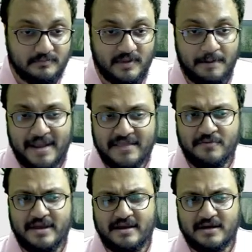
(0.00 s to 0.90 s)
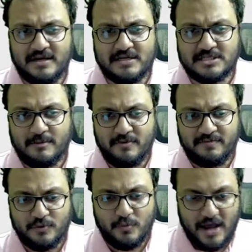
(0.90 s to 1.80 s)
by the way, uh, some of
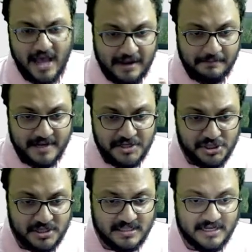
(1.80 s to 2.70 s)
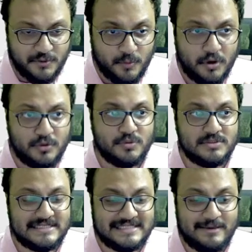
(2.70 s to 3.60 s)
you are mentioning that you want to
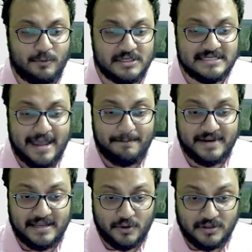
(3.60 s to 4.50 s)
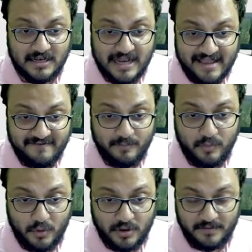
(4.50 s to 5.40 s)
see what's happening on the live
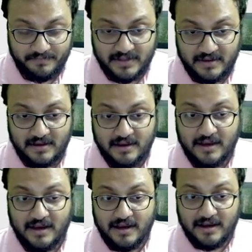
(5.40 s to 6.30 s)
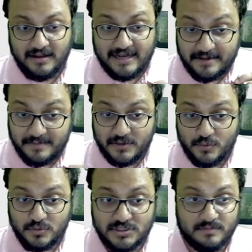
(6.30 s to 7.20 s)
board. Uh, let me
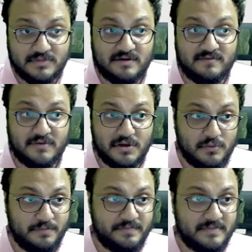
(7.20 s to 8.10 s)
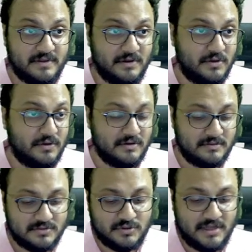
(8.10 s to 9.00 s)
do something for you, you know,
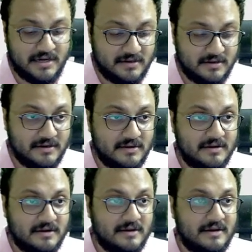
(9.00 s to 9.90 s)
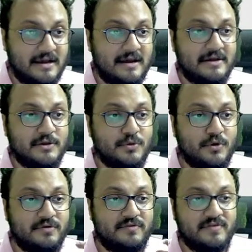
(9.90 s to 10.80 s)
so that you
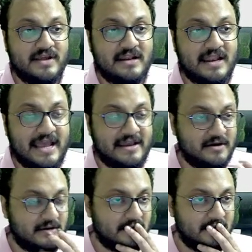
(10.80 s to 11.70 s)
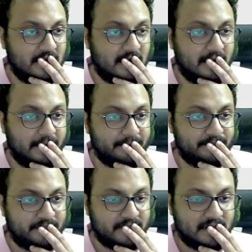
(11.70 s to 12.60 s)
don't feel like um,
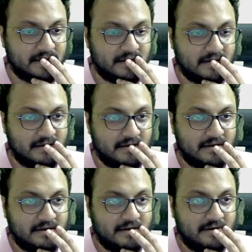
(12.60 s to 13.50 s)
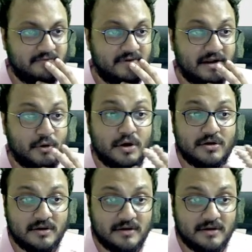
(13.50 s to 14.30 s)
we are not